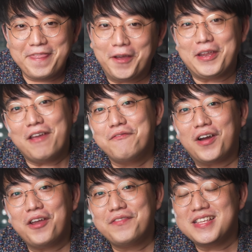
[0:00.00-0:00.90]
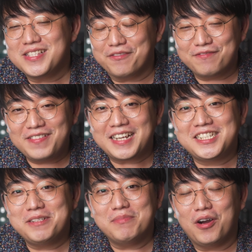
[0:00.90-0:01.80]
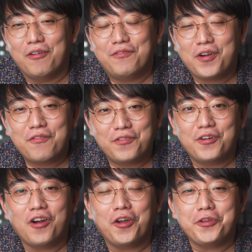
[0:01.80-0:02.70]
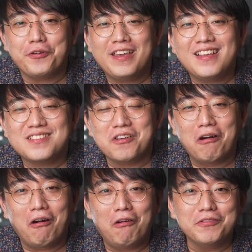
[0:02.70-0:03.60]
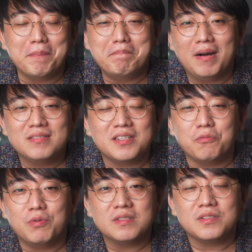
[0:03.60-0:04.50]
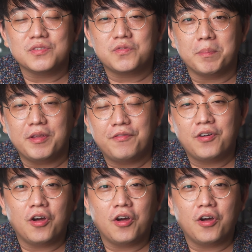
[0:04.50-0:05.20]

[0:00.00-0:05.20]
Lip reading: Now the M5 is a flagship of FiR Audio. It has all the bells and whistles from the FiR